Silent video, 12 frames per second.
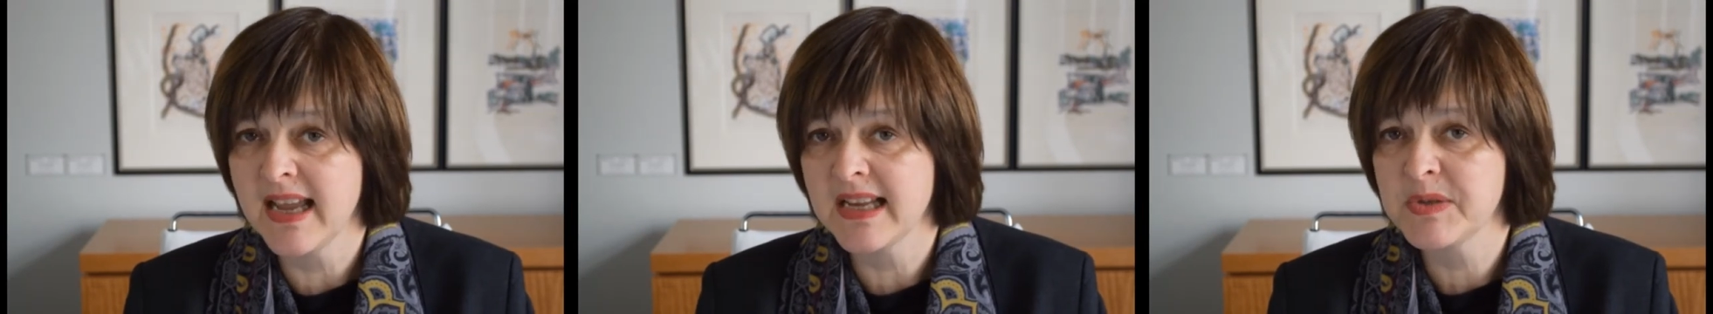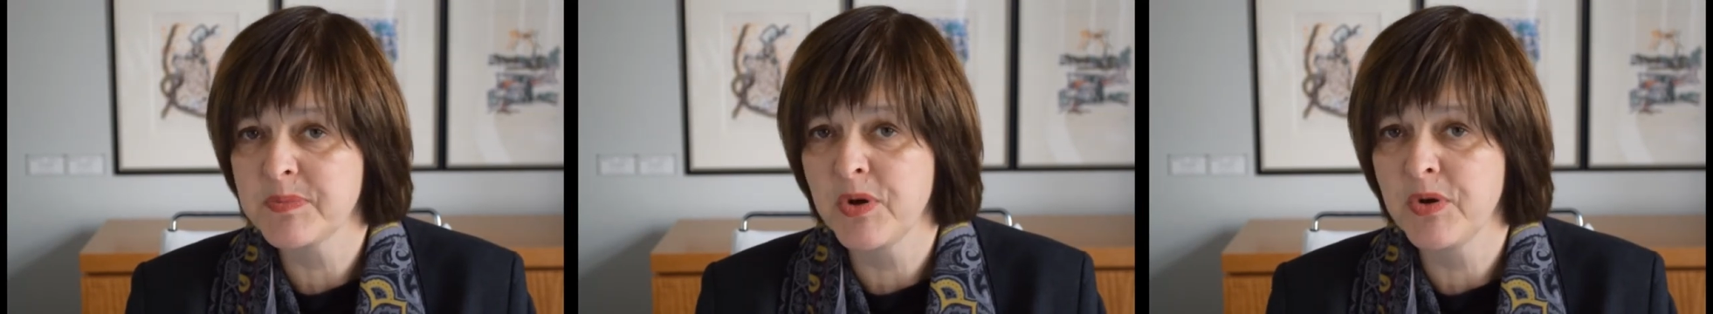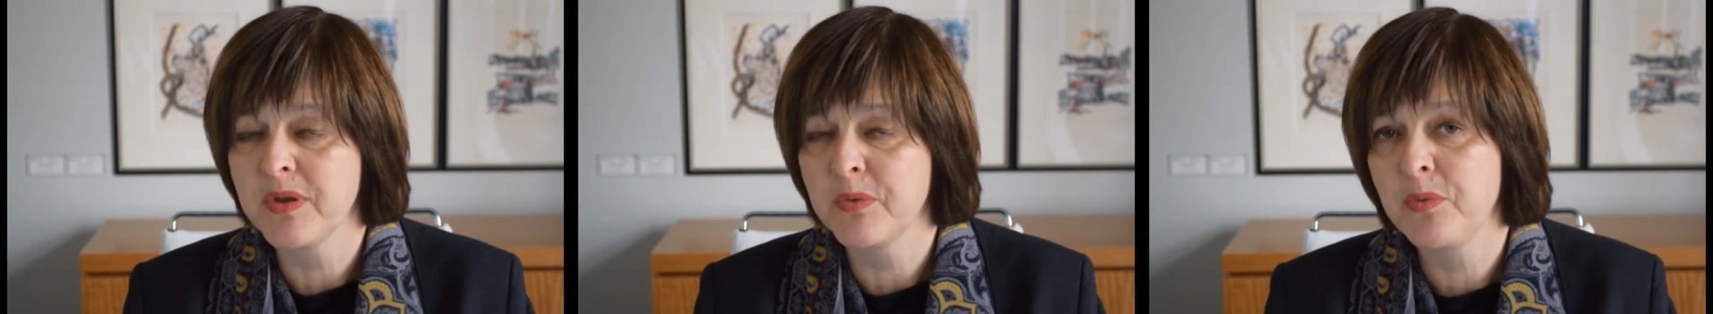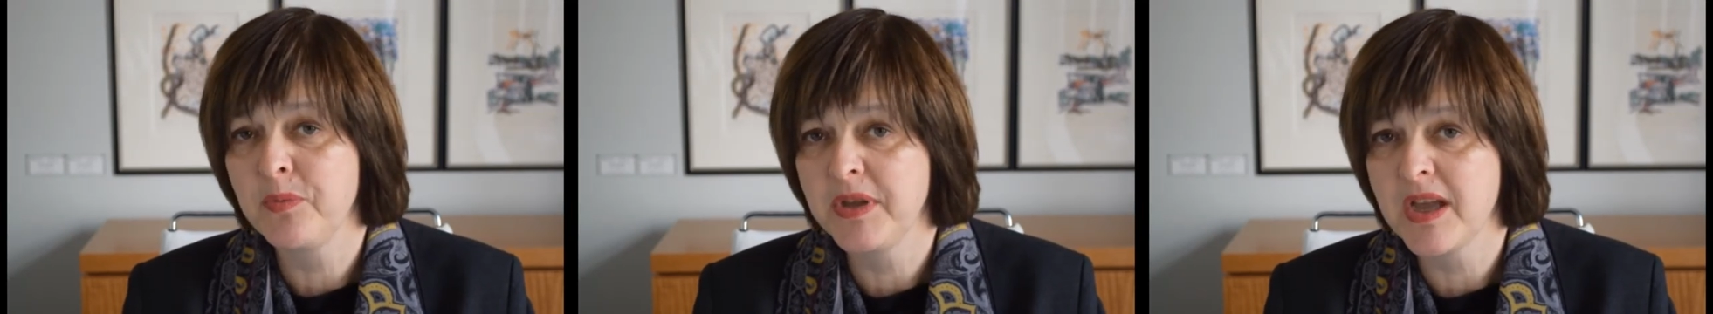Expo that
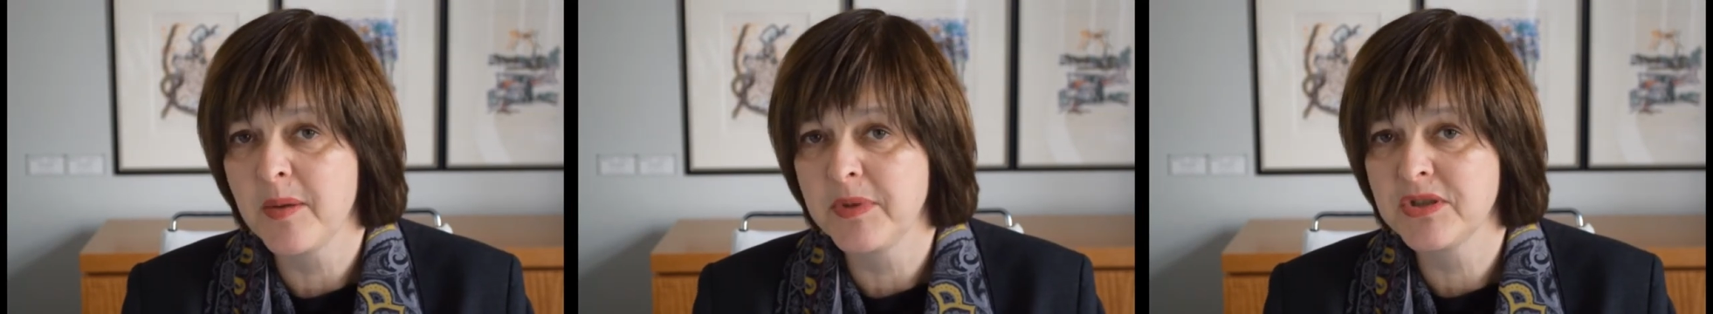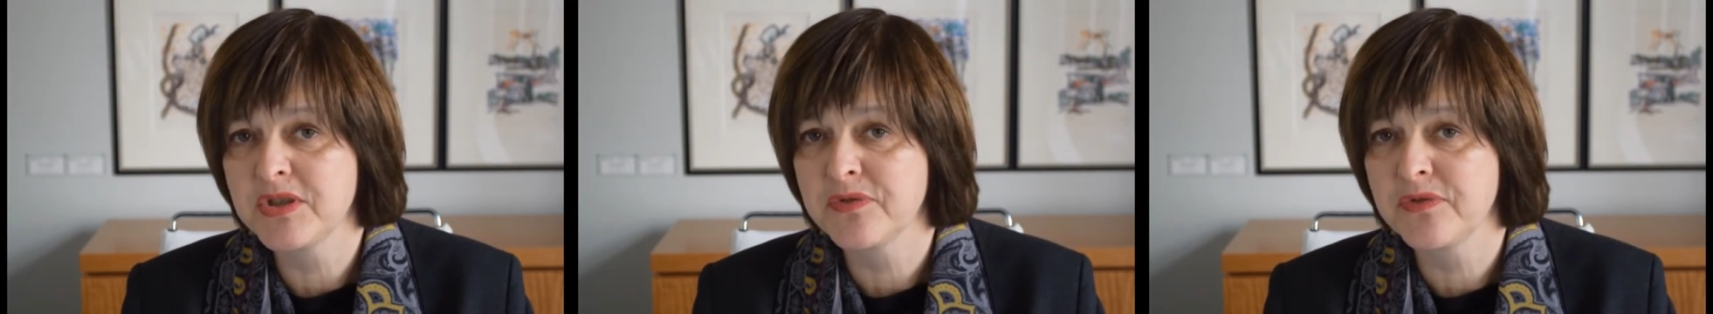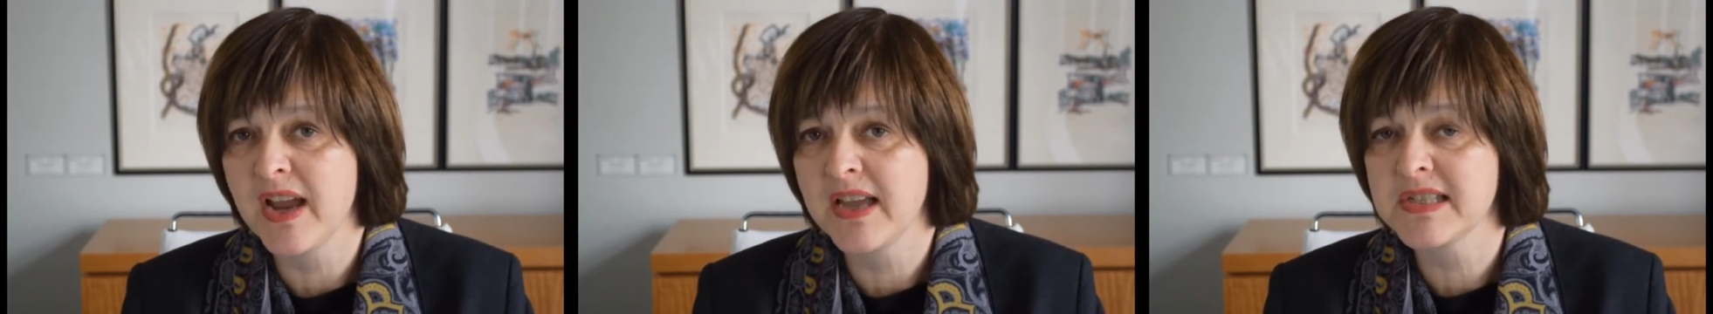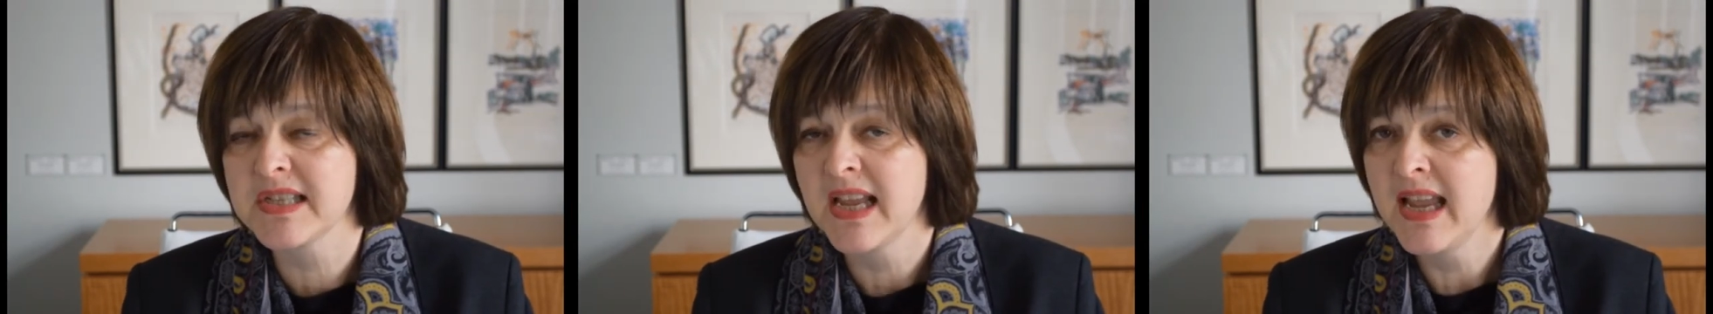will be coming to
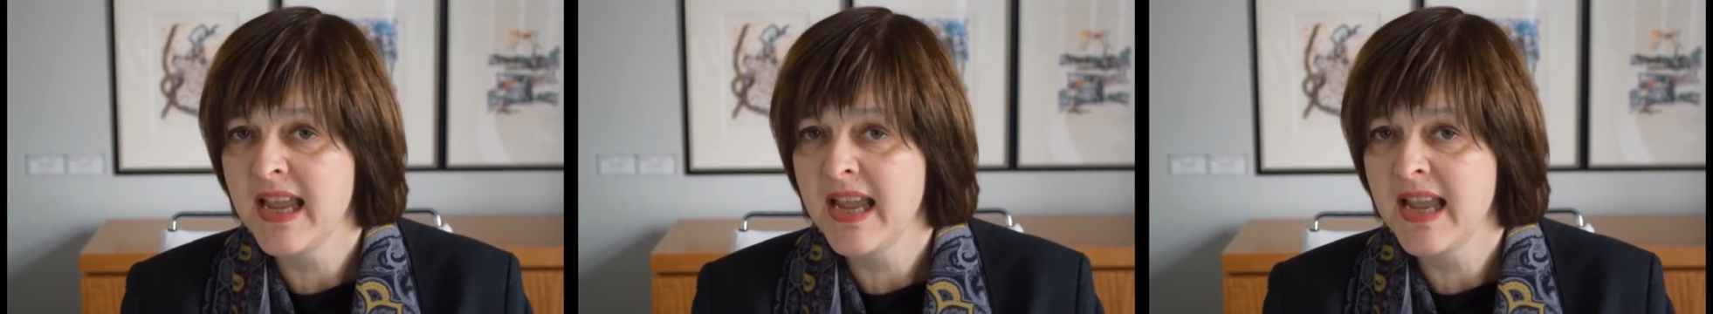France